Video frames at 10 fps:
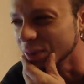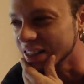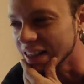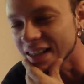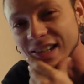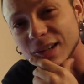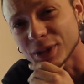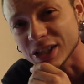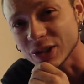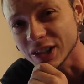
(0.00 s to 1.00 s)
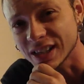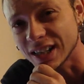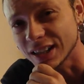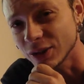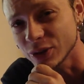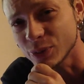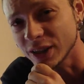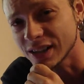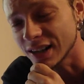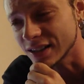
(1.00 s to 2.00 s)
been tagged? I'm not sure exactly who's been
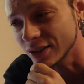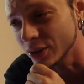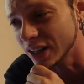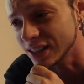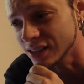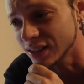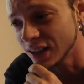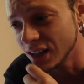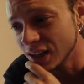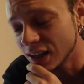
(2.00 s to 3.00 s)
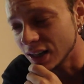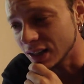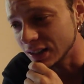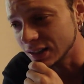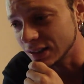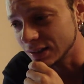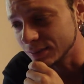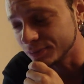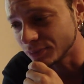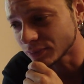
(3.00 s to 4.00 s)
tagged and who hasn't.
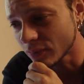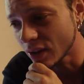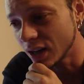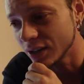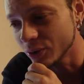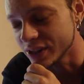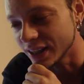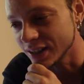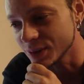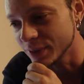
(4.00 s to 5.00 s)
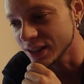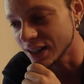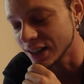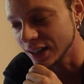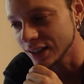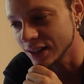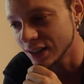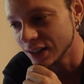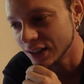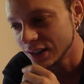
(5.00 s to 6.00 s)
I know Dan's been tagged.
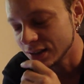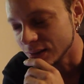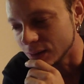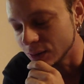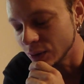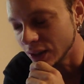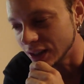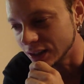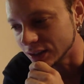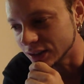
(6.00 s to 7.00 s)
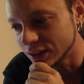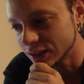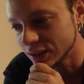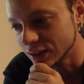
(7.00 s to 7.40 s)
Who else?